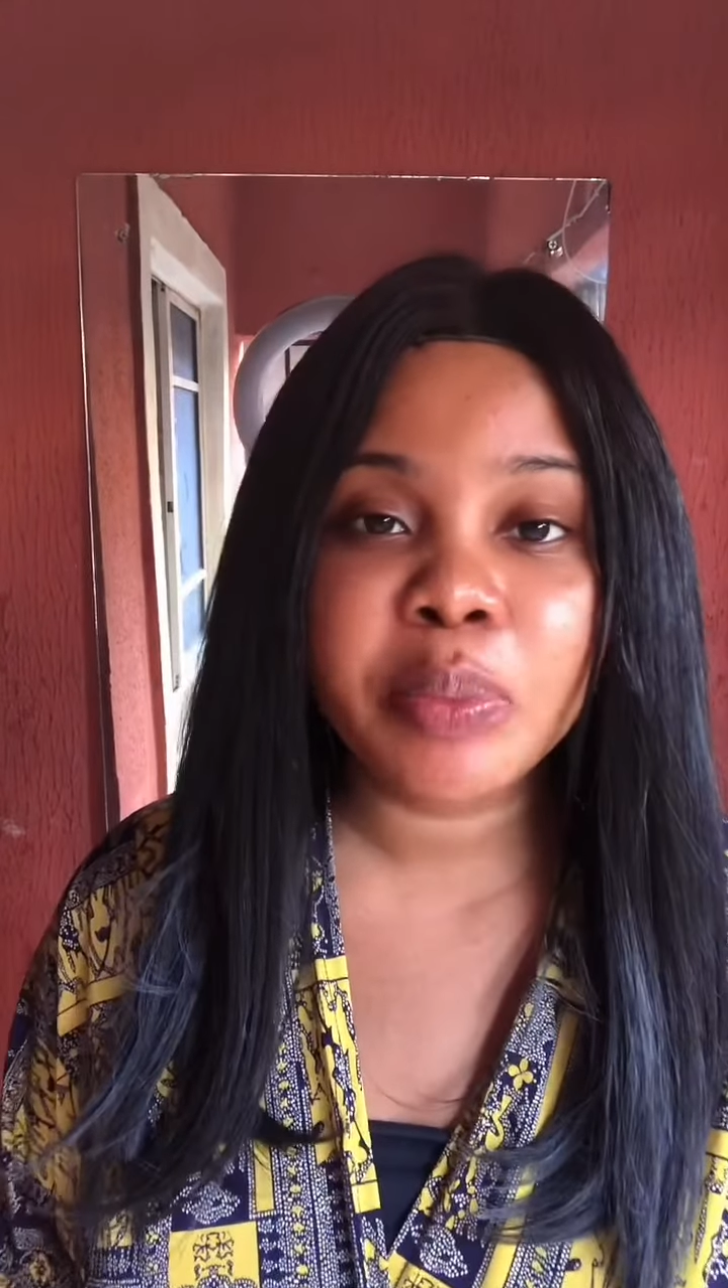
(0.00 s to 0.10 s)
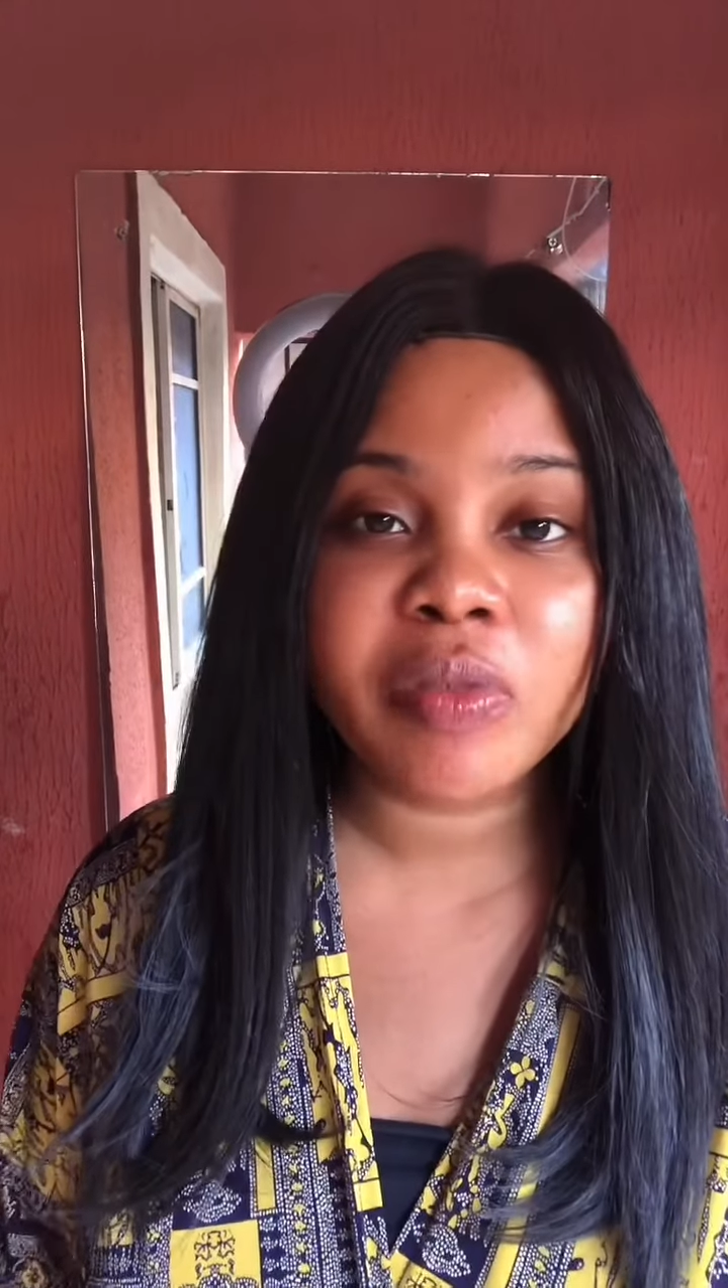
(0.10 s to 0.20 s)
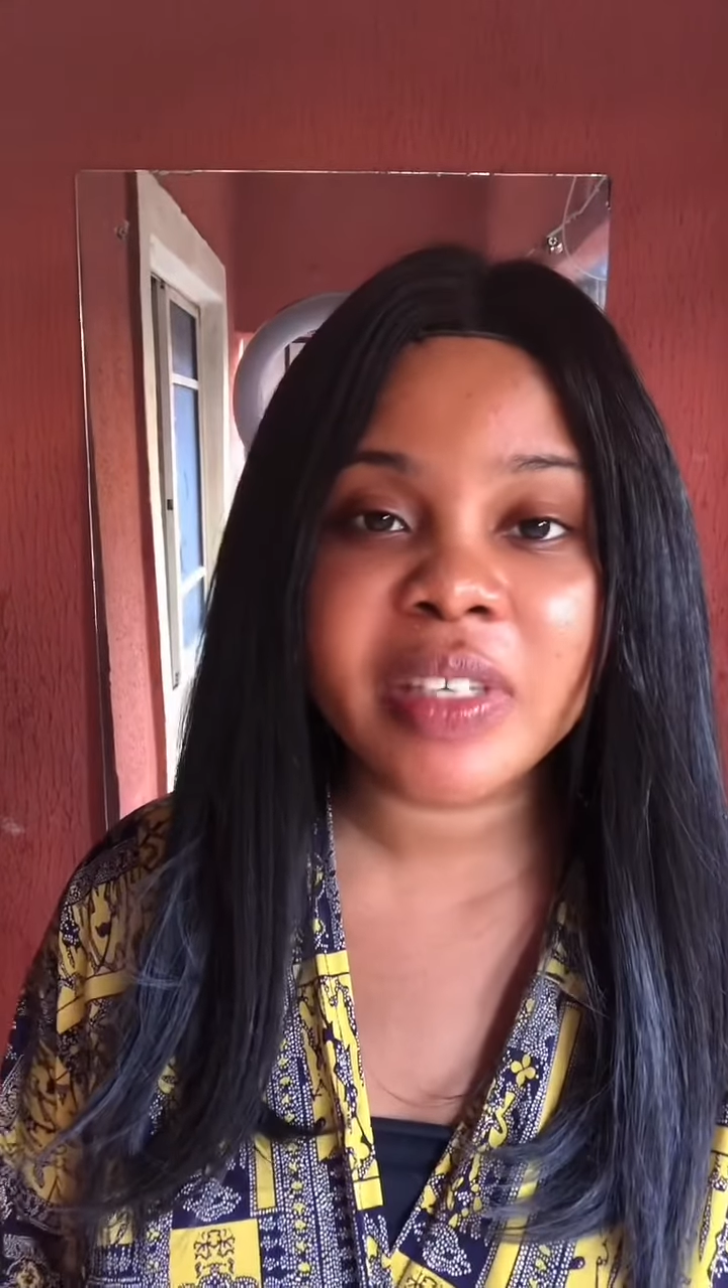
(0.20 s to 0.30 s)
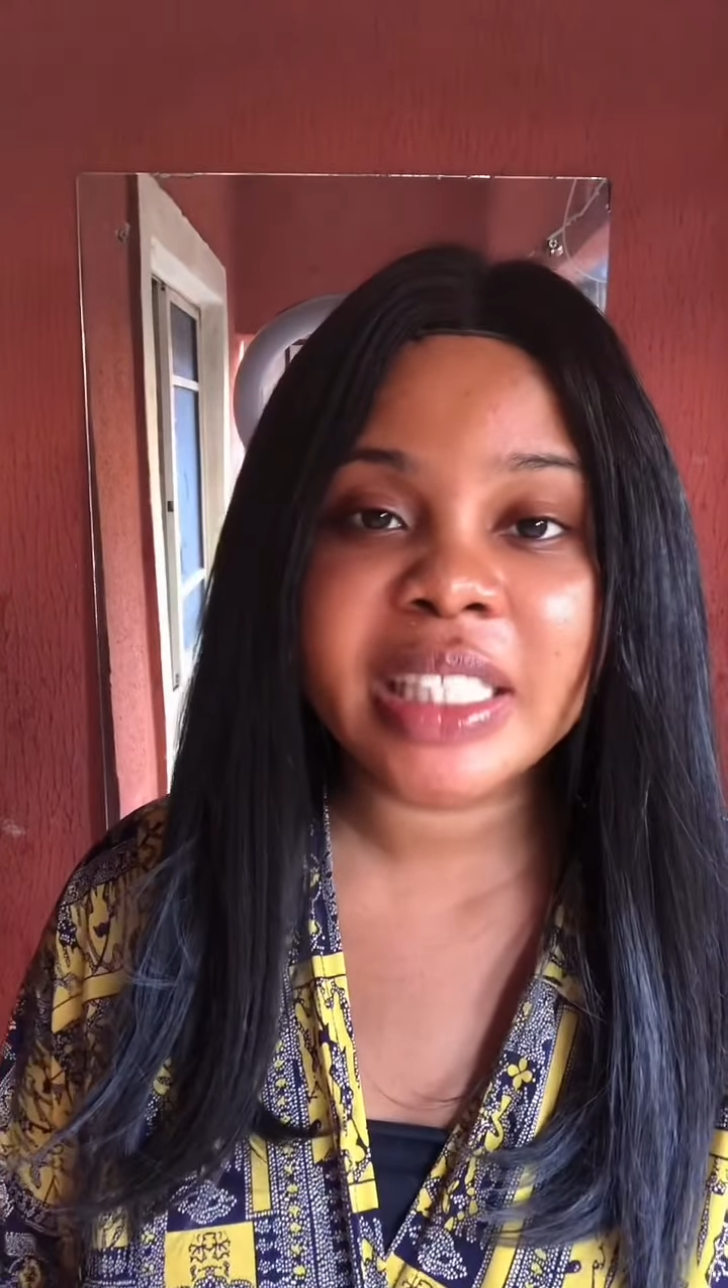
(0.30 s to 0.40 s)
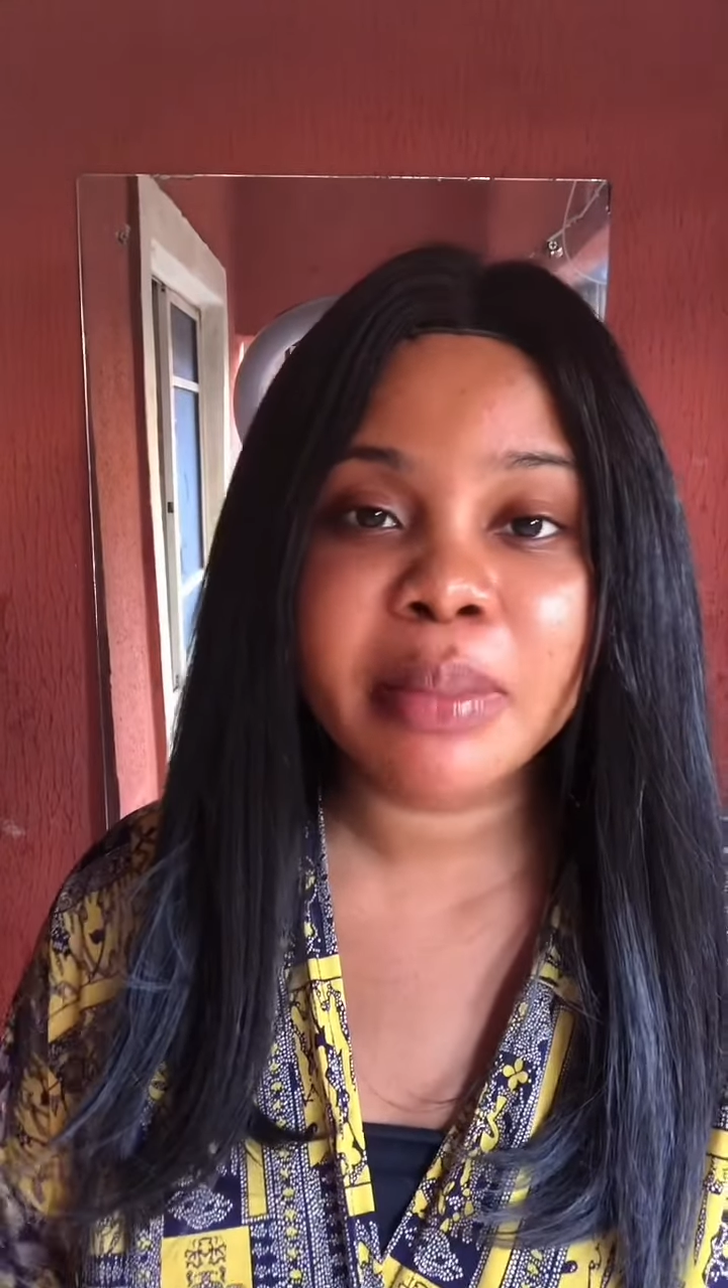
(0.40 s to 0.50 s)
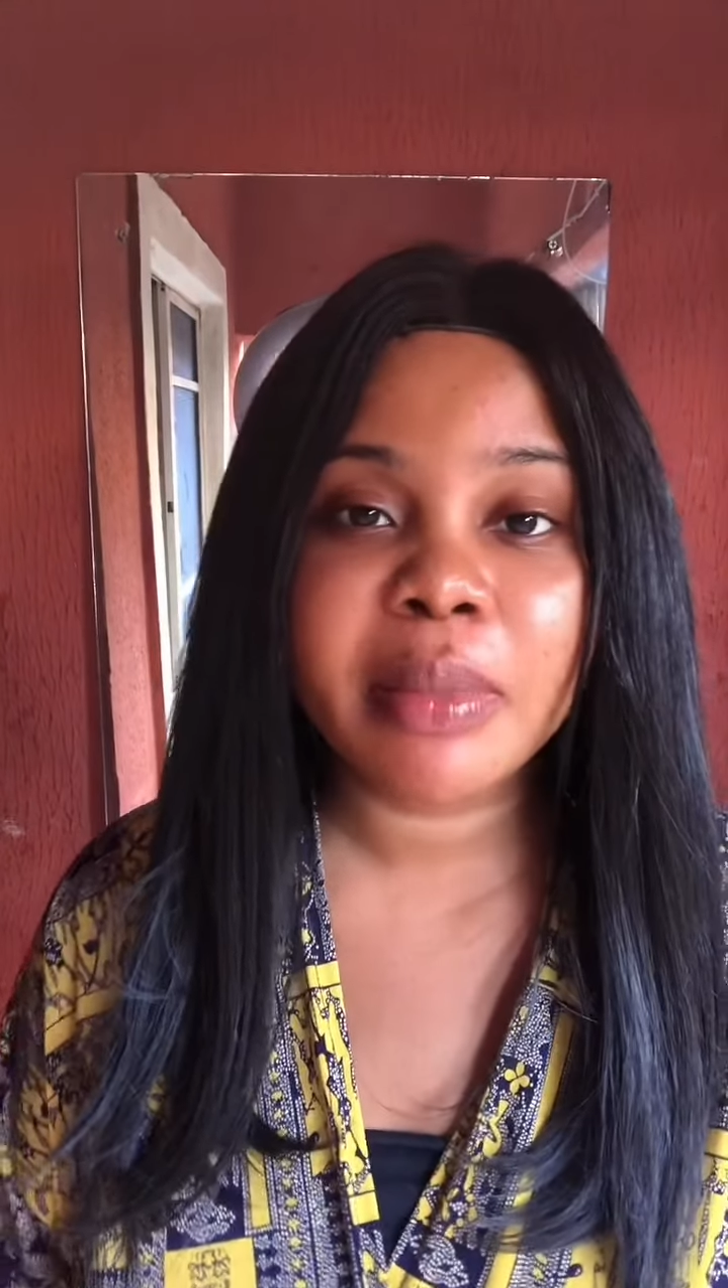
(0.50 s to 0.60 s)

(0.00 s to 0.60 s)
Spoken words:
prophetic